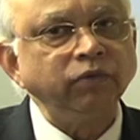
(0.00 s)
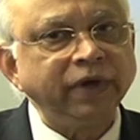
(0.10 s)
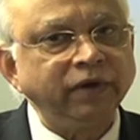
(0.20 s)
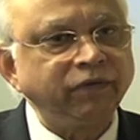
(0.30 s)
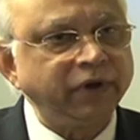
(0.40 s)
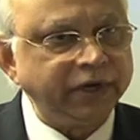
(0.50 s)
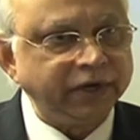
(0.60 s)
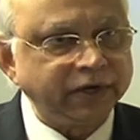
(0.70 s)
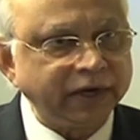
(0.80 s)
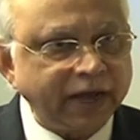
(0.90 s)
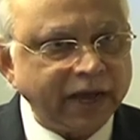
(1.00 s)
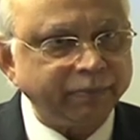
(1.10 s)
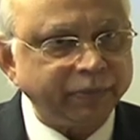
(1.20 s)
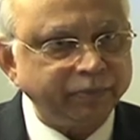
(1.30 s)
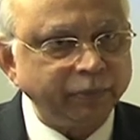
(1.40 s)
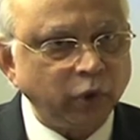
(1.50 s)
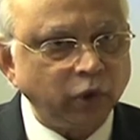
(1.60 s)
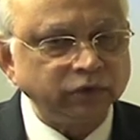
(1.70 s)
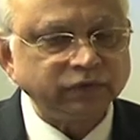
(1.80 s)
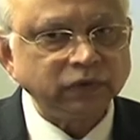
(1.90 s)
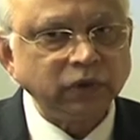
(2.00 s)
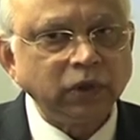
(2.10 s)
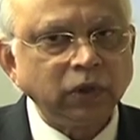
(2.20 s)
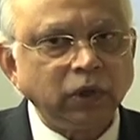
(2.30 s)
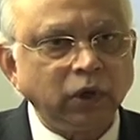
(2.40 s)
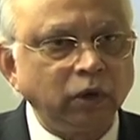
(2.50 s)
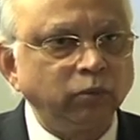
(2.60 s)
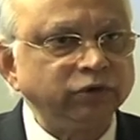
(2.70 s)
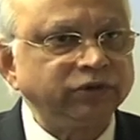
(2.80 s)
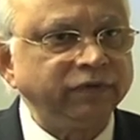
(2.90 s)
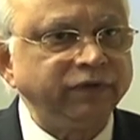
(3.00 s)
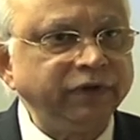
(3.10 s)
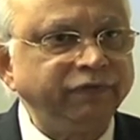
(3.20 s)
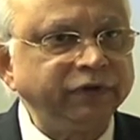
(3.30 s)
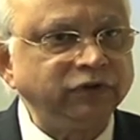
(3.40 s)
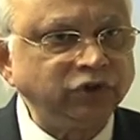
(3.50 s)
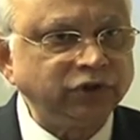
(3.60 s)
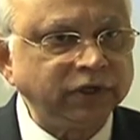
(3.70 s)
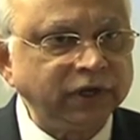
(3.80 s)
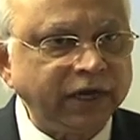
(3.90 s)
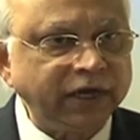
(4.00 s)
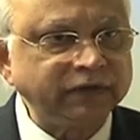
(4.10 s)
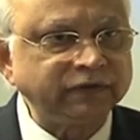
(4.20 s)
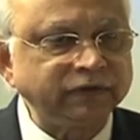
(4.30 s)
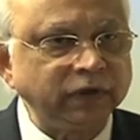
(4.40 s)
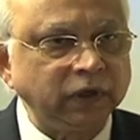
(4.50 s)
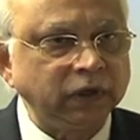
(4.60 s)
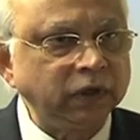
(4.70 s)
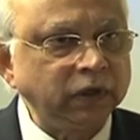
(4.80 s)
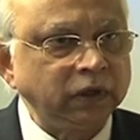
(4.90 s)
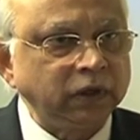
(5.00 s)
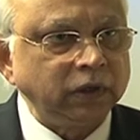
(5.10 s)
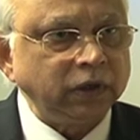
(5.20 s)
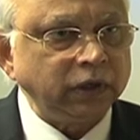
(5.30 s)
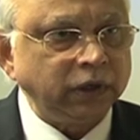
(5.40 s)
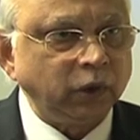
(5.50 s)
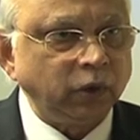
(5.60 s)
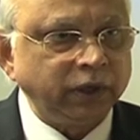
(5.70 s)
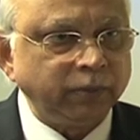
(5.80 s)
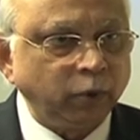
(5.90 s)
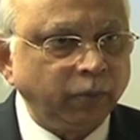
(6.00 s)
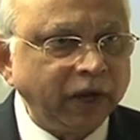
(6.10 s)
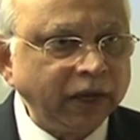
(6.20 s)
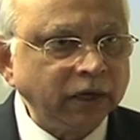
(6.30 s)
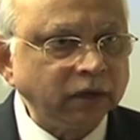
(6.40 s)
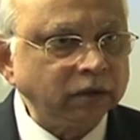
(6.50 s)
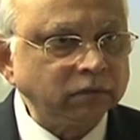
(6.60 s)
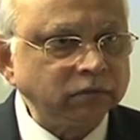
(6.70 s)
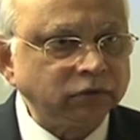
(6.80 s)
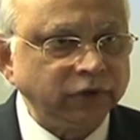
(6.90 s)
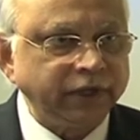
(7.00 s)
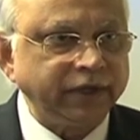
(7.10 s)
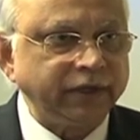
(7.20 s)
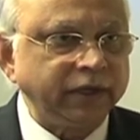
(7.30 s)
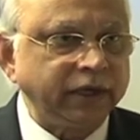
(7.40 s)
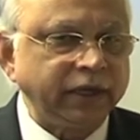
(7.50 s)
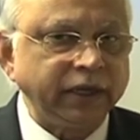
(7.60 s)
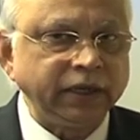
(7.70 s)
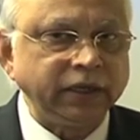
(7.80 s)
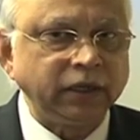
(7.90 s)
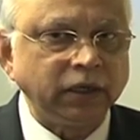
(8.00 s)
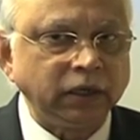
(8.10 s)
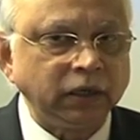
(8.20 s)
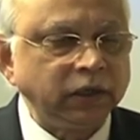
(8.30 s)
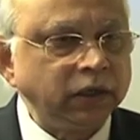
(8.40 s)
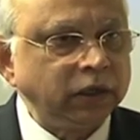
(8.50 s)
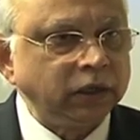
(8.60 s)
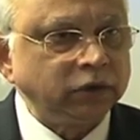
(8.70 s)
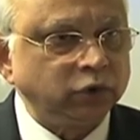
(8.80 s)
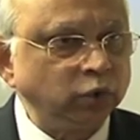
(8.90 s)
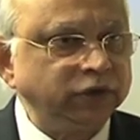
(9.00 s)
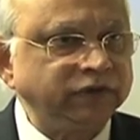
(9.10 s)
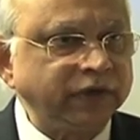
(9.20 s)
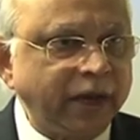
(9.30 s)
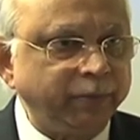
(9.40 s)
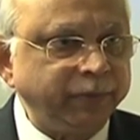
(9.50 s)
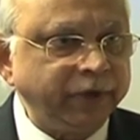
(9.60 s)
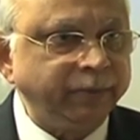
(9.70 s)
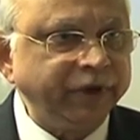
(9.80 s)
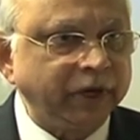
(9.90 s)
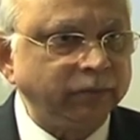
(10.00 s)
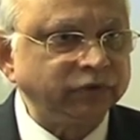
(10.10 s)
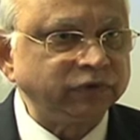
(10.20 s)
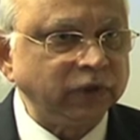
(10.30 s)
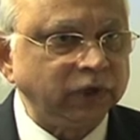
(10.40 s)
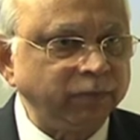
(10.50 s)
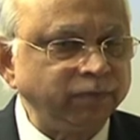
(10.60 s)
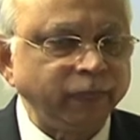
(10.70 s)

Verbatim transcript: We have created an app because almost every physician has, uh, you know, a mobile today, and uh, through this app, it becomes uh,